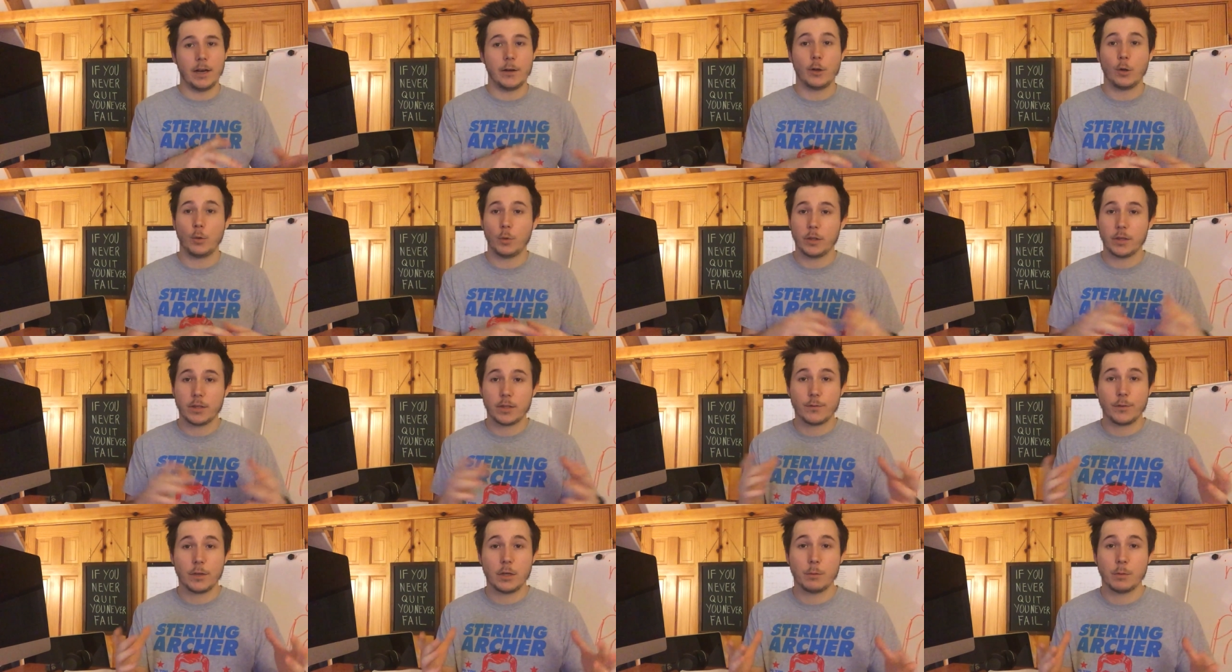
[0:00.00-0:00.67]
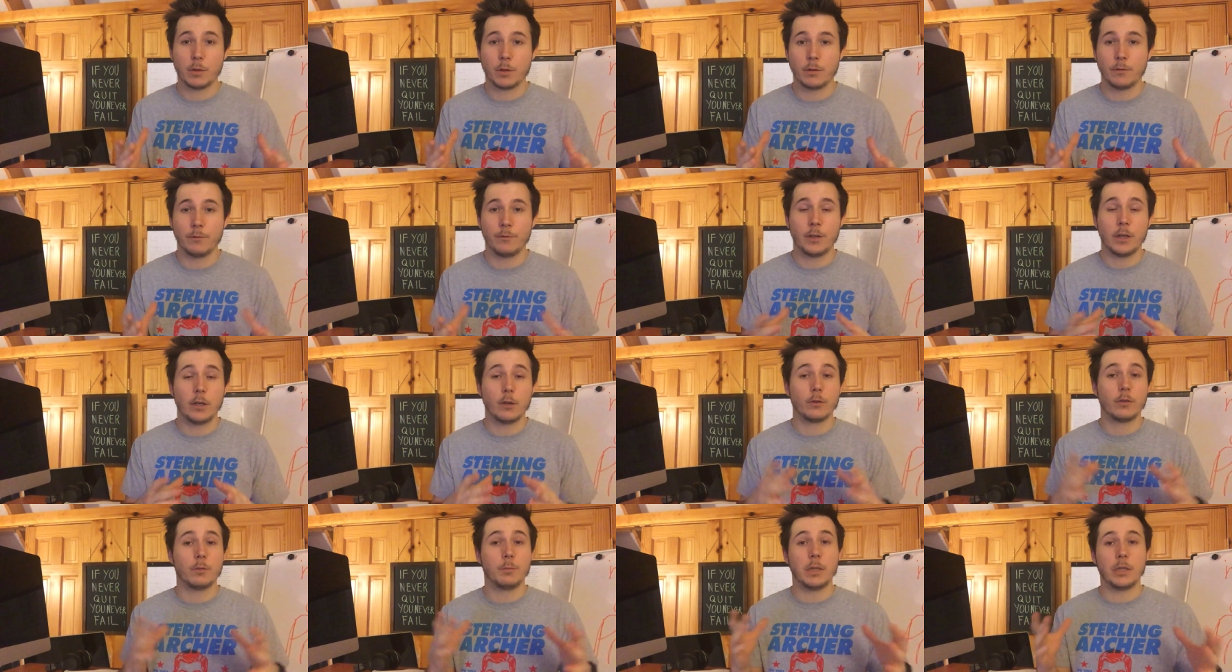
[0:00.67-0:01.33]
I don't want this video
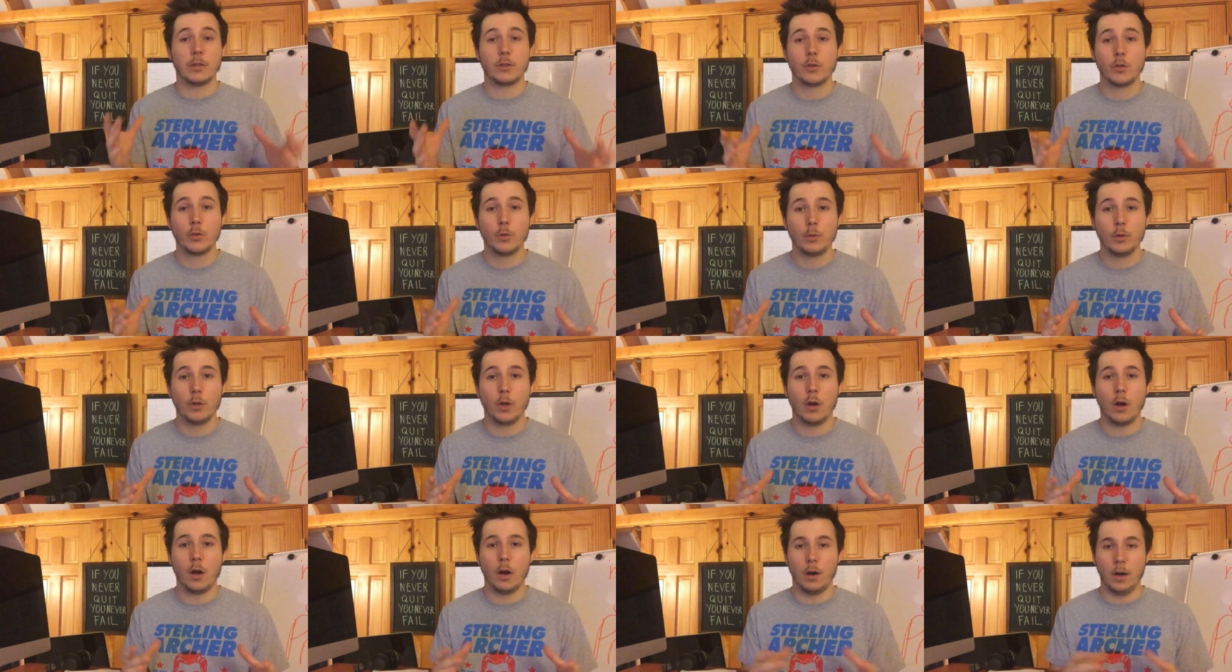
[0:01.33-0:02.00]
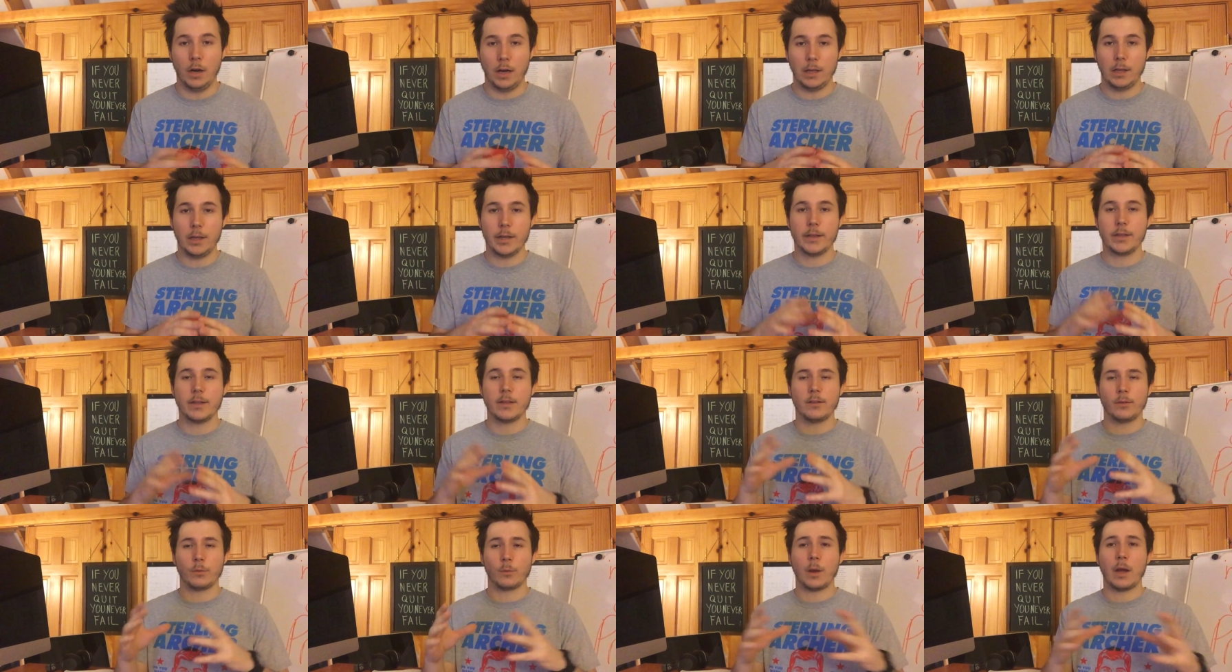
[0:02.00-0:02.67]
video to be too long. I like
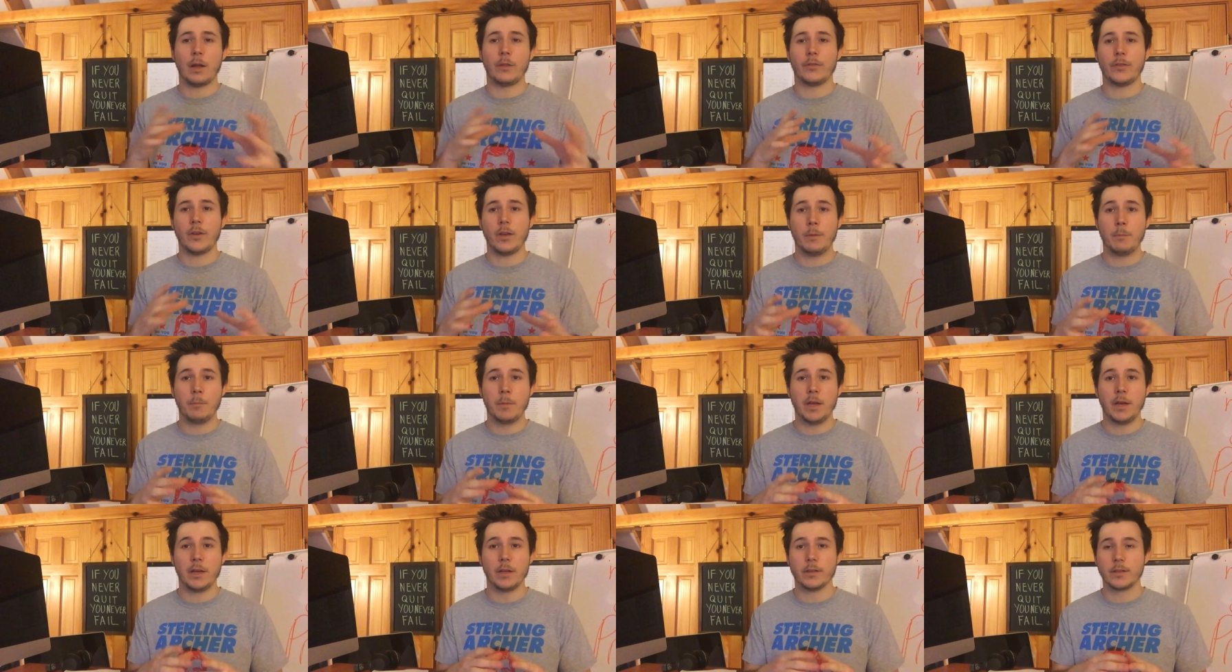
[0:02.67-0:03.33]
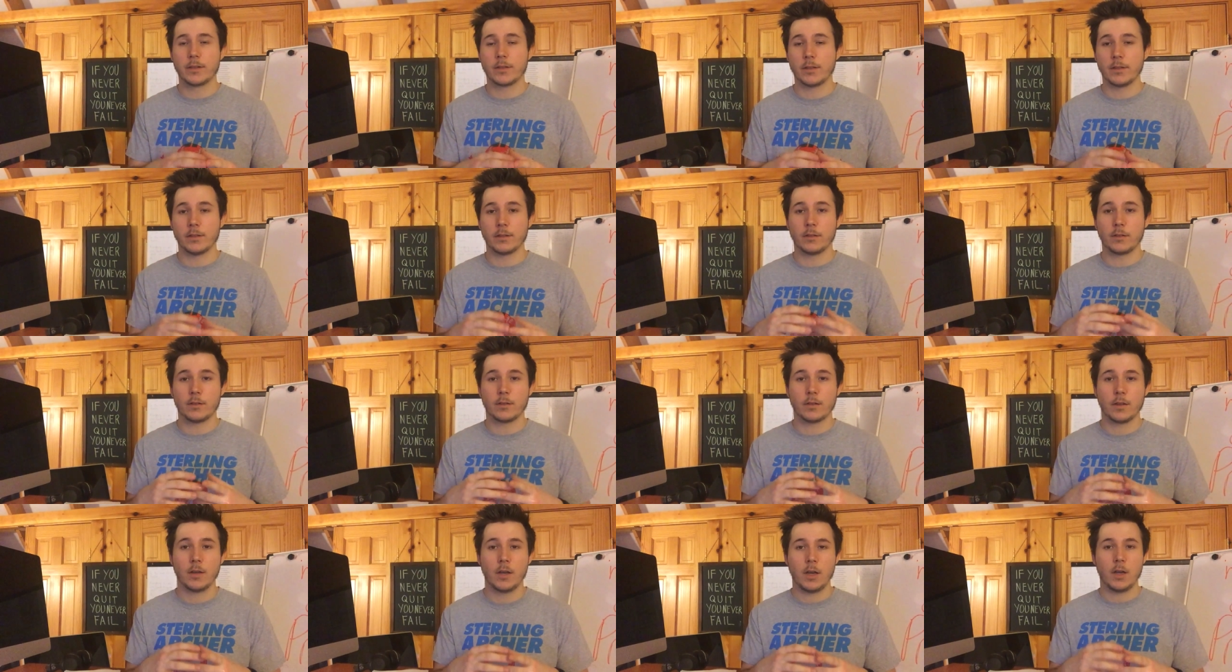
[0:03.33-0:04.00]
these around 10 minutes because
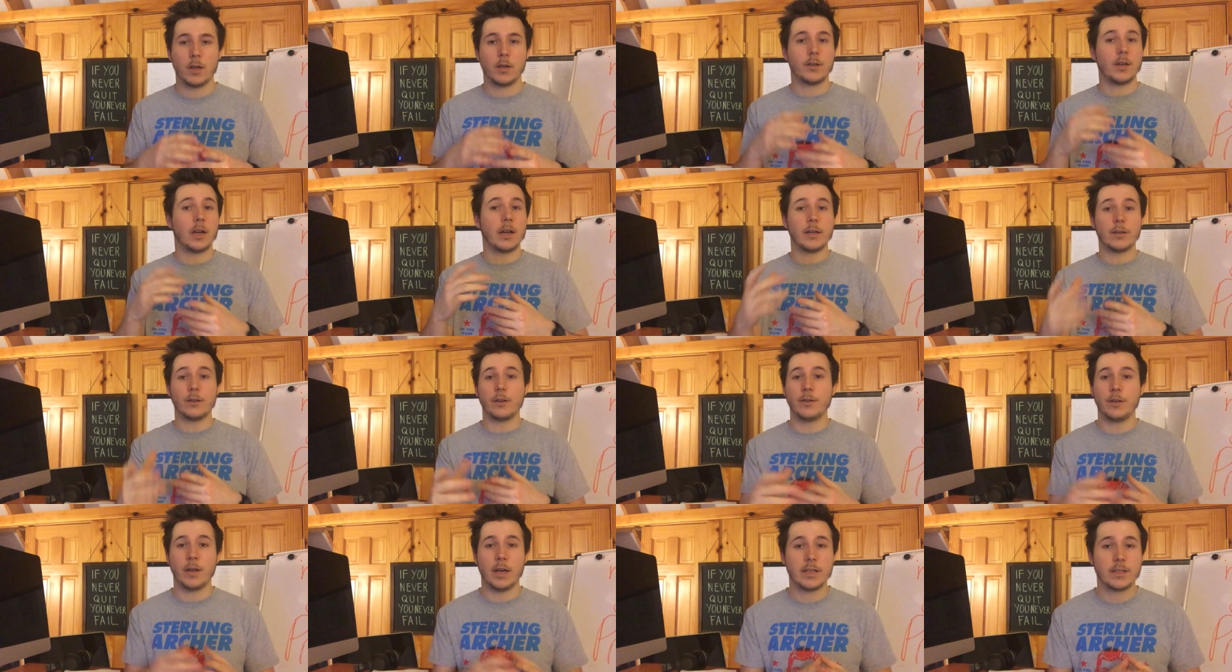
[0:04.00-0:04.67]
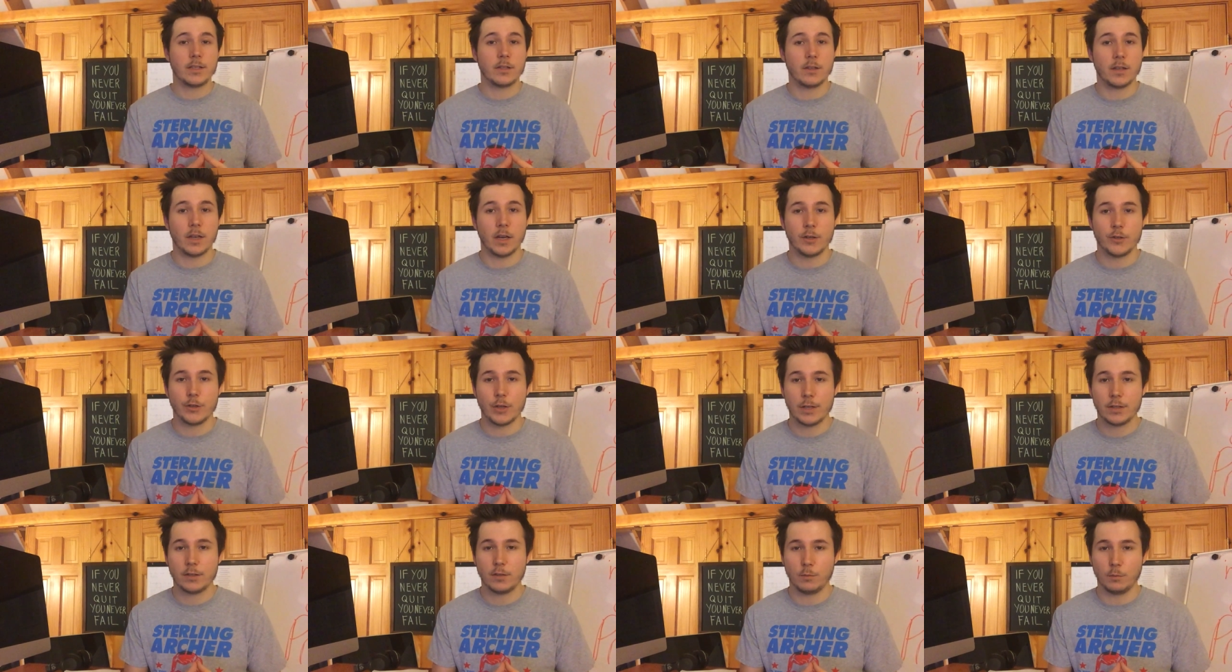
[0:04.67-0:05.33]
it's nice and
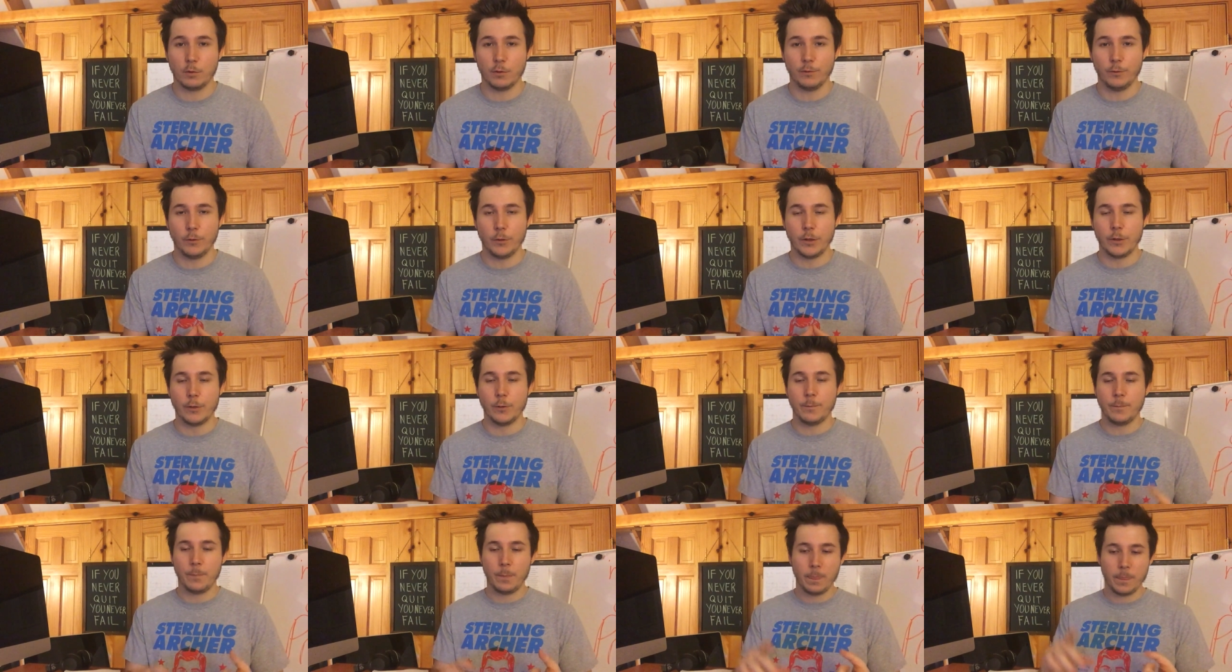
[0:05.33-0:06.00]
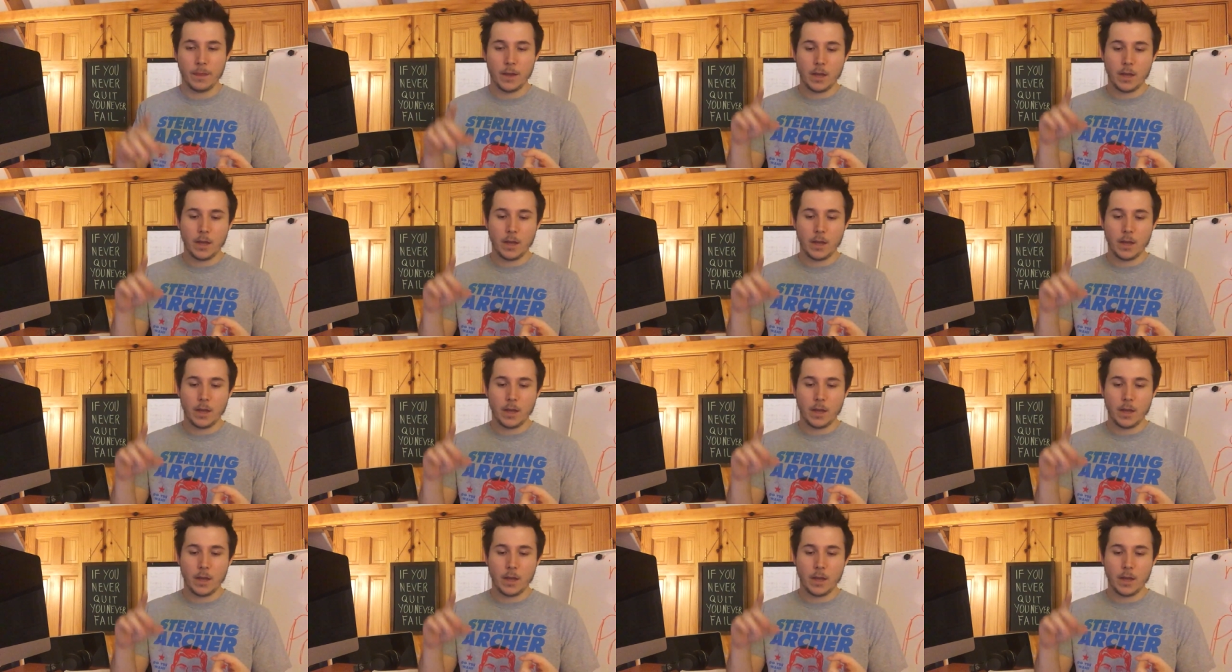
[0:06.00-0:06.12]
digestible for you.